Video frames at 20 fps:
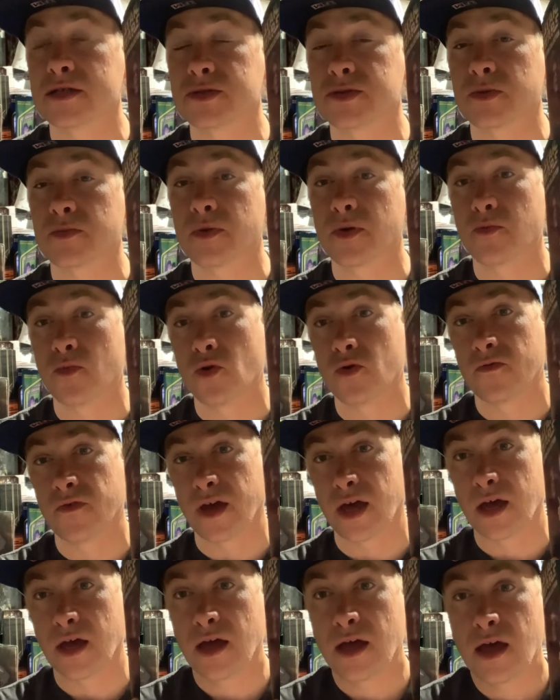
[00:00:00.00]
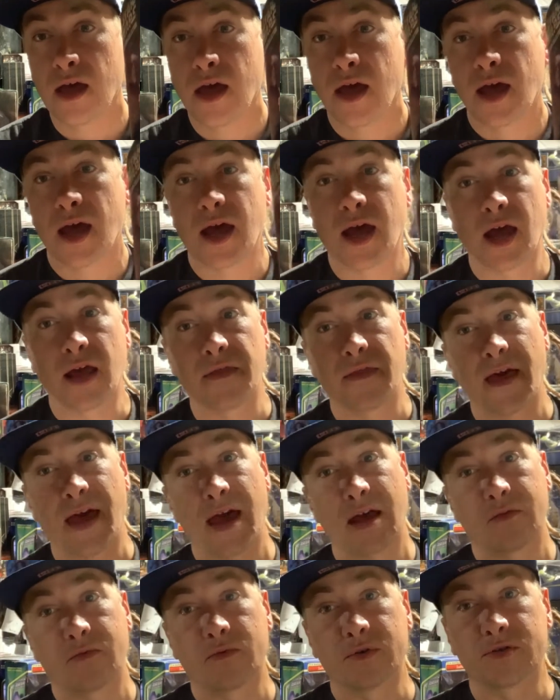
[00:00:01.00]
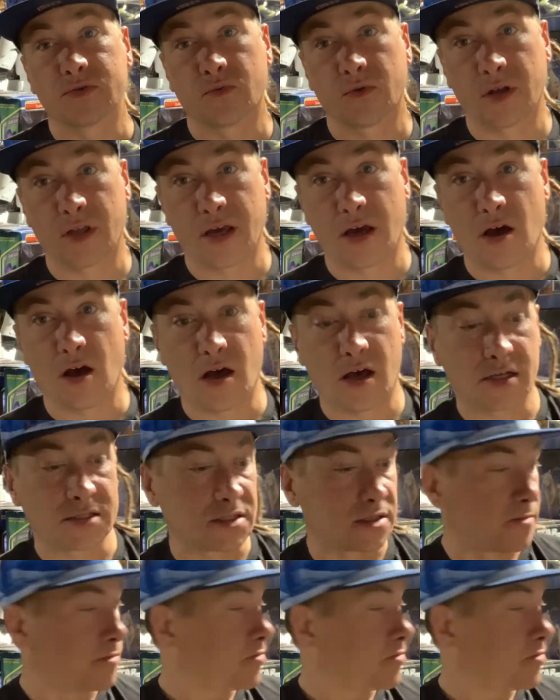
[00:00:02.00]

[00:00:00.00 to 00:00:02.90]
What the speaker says: from the movie, and that was really awesome.